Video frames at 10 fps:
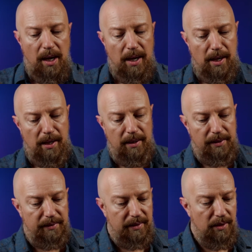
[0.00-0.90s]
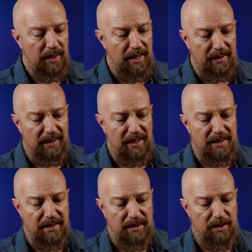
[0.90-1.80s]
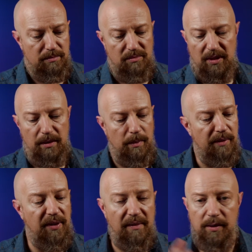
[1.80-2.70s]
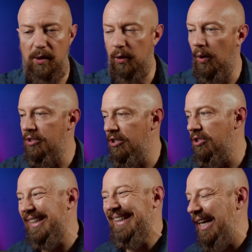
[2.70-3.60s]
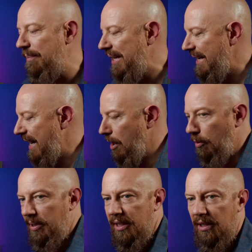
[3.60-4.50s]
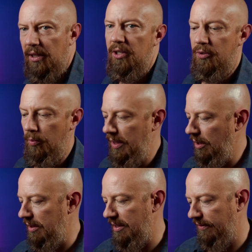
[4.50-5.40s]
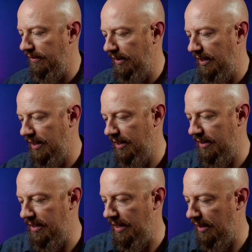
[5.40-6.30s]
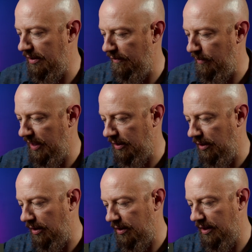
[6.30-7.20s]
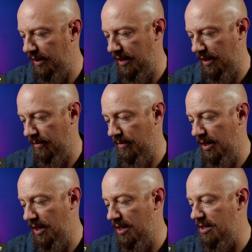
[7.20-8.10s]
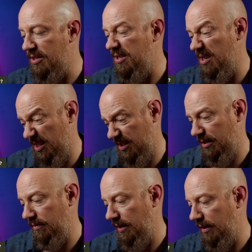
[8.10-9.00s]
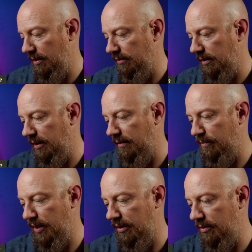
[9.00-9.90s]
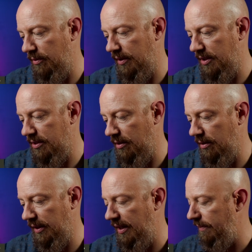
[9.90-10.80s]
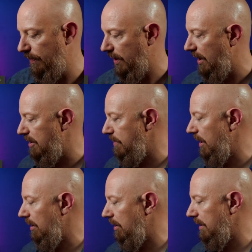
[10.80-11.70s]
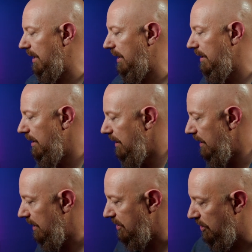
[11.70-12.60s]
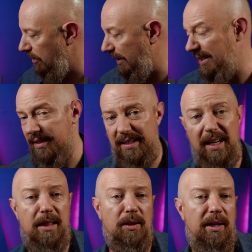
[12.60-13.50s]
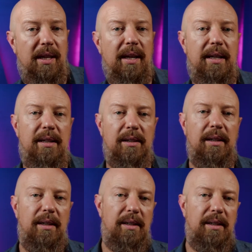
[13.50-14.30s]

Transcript: All right, guys, if you have any other questions, get them in now, because we are definitely hitting the end of my clock. I am exhausted right now. I've been doing this all day. It's been a long day. It is currently 10:30 at night here.